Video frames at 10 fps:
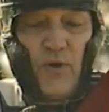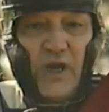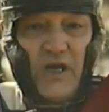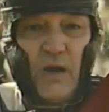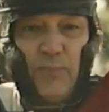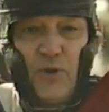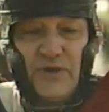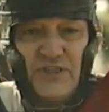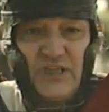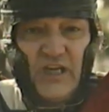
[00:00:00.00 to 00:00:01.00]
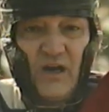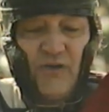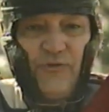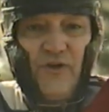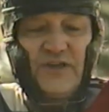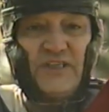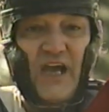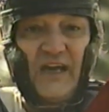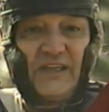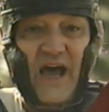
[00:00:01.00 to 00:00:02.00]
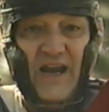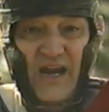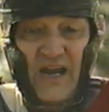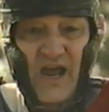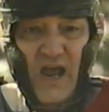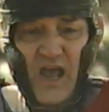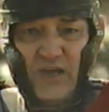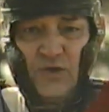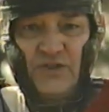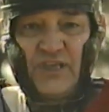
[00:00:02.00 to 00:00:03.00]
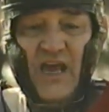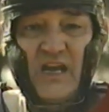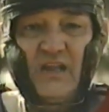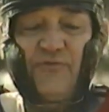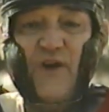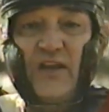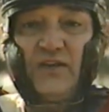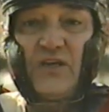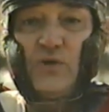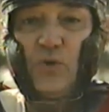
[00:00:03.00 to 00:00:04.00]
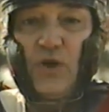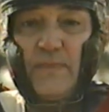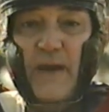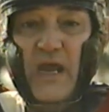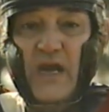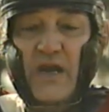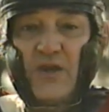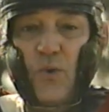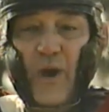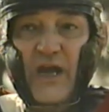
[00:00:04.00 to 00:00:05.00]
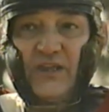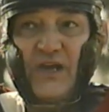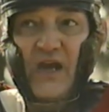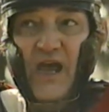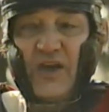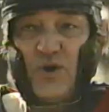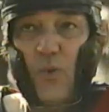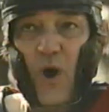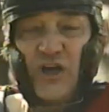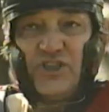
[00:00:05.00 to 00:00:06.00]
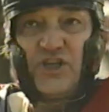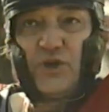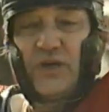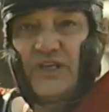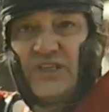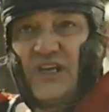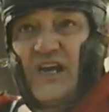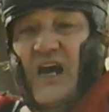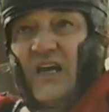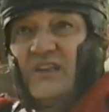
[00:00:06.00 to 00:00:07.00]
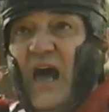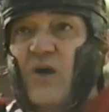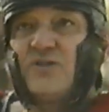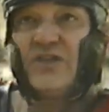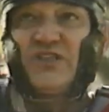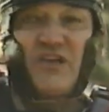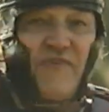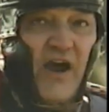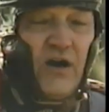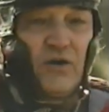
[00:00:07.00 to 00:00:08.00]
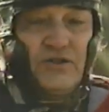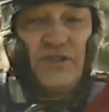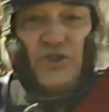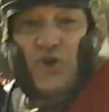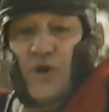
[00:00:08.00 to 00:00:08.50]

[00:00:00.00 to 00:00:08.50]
the bukina blew the signal for the sagittarii. And you stand in the front and you look mean and you wait and you watch and you can see thousands of arrows